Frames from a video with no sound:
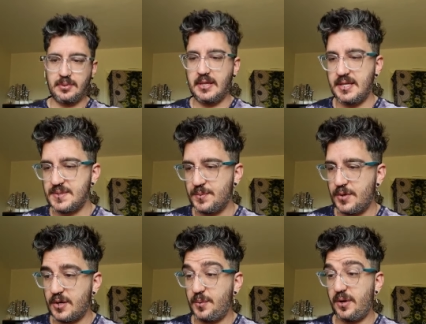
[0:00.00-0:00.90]
Please
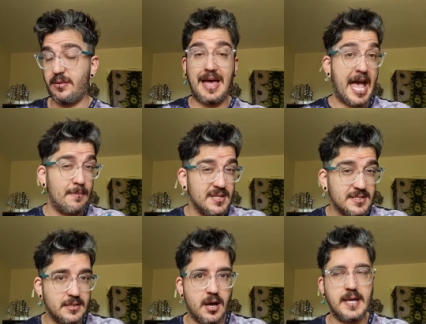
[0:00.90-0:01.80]
work with
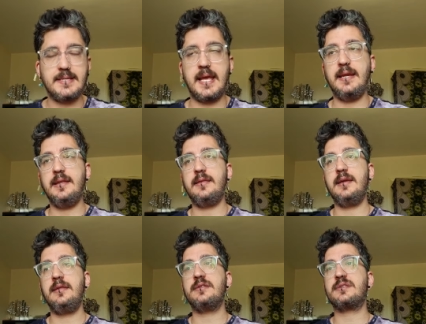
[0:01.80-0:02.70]
amazonite,
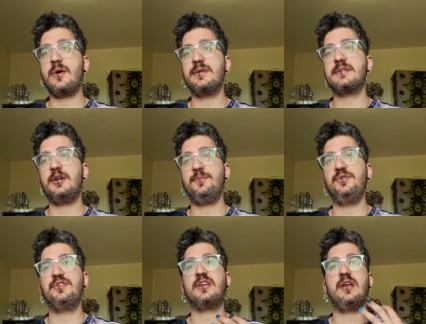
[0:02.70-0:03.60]
anything that's going to help you
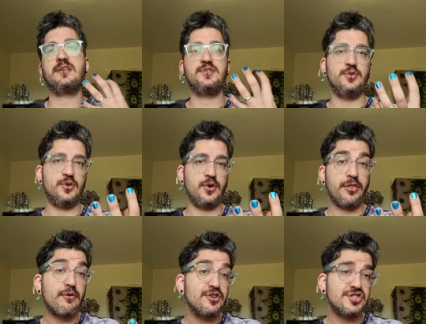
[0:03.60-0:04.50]
to connect to your
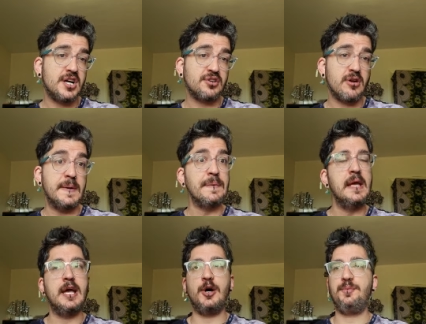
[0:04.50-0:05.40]
throat chakra,
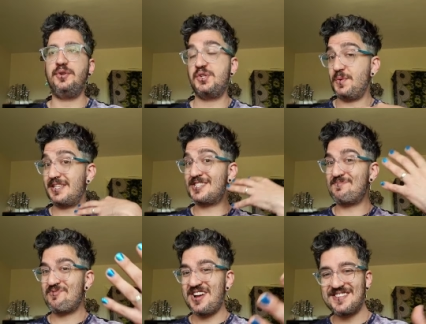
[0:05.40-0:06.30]
help you to
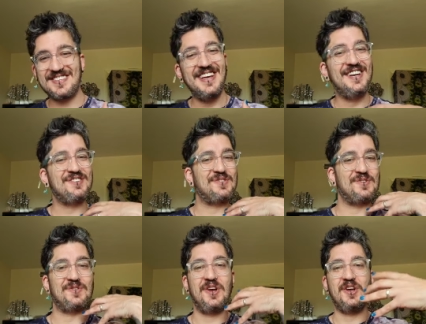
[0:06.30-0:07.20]
express,
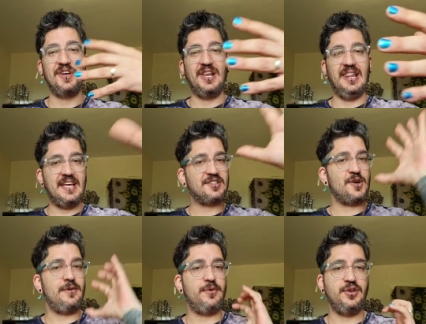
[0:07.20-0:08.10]
to let
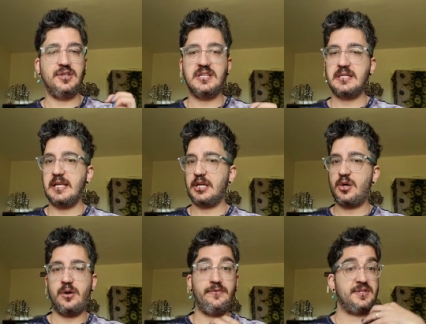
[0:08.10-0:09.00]
go of what you need to let
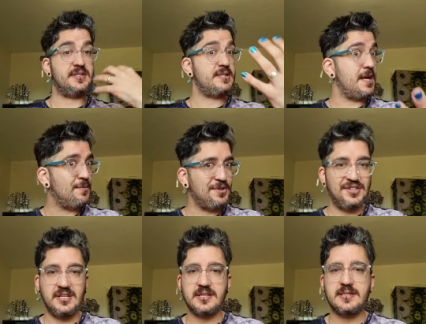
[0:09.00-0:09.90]
go of, to say what you
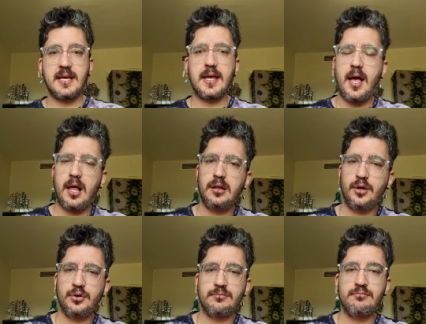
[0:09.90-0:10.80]
need to say,
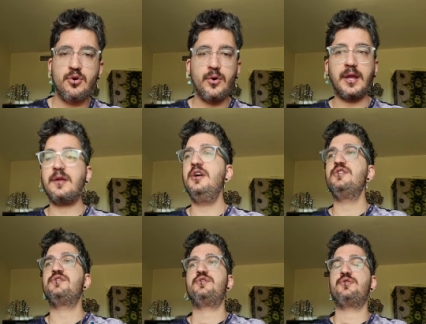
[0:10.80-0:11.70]
hello, good morning,
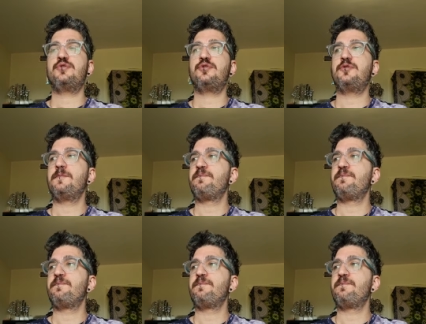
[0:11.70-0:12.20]
to